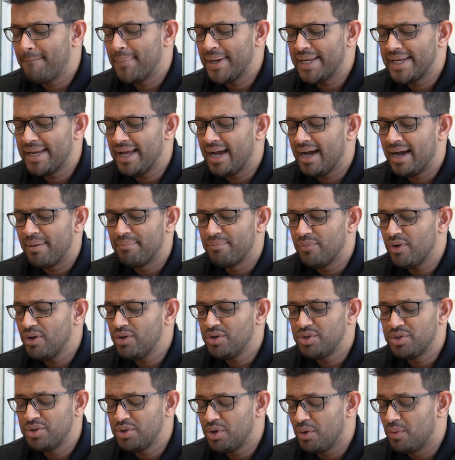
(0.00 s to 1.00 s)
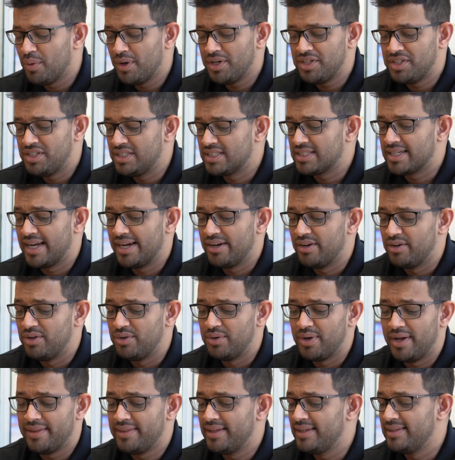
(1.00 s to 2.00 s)
But yeah, I'm not sure what she's trying to
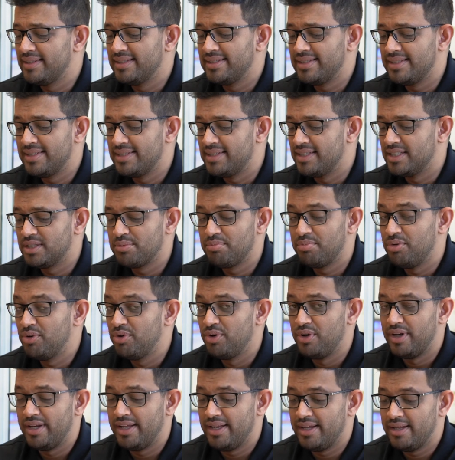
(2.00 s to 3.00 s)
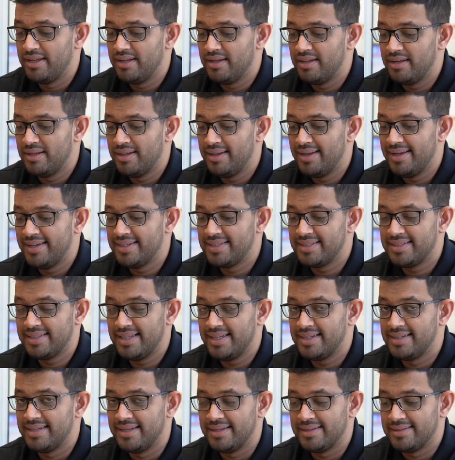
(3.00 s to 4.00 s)
do. I think this is just purely
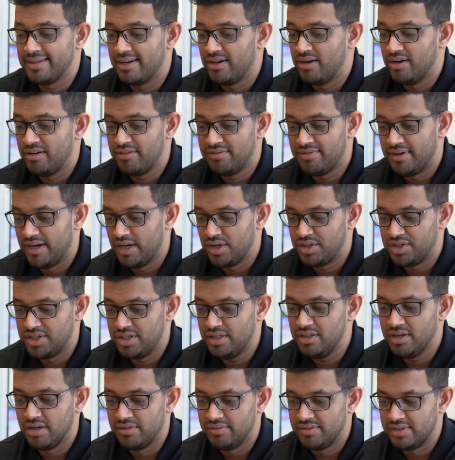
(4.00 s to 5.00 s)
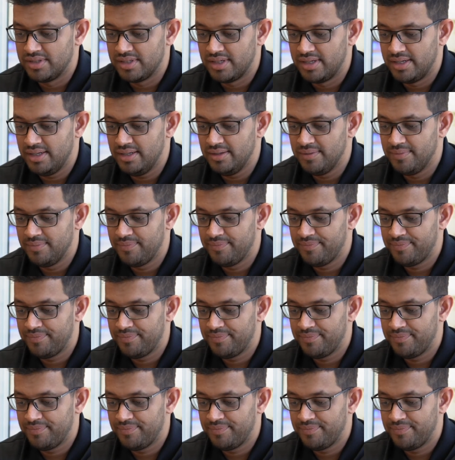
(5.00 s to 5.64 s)
aesthetics and not function, obviously.